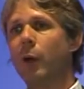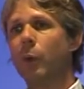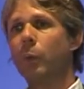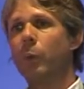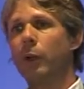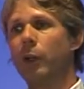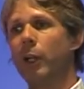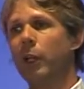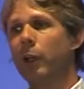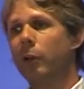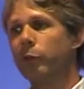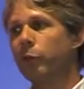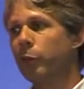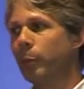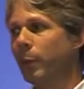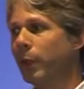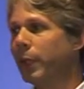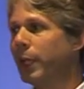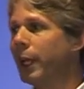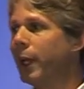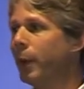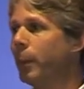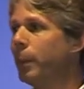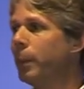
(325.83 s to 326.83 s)
were from
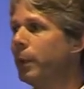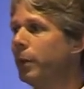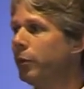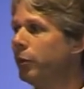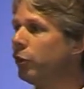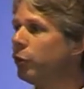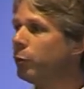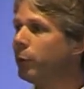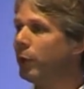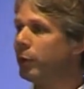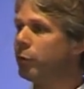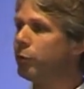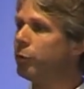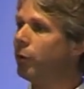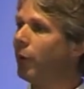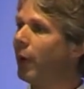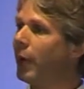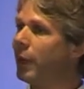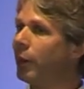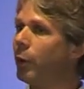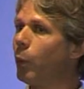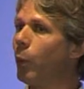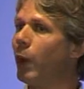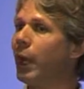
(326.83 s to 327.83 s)
other companies and spread
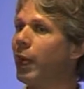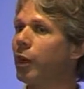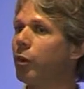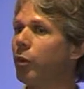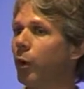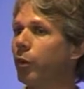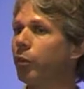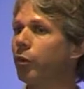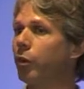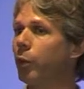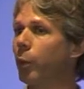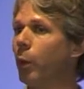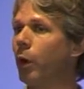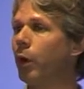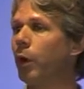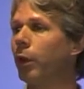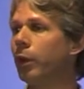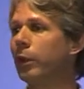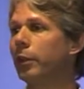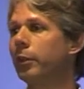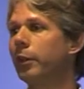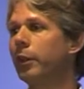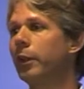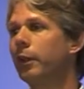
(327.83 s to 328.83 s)
right the way across the
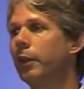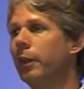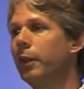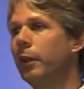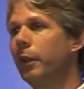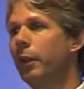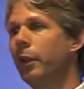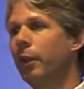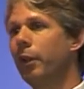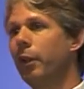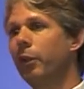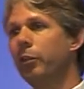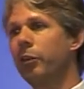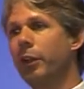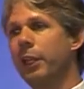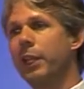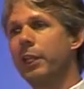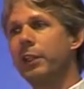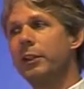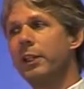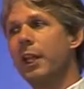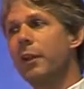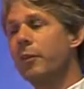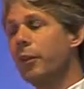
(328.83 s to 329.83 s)
world, so they
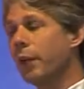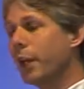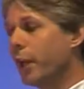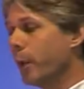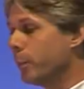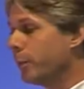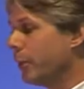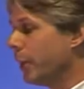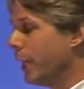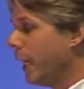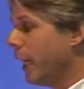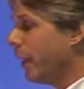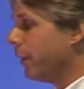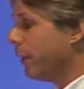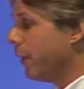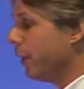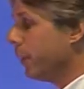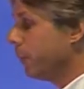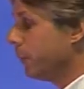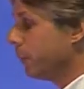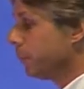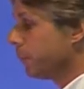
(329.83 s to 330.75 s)
could never come together.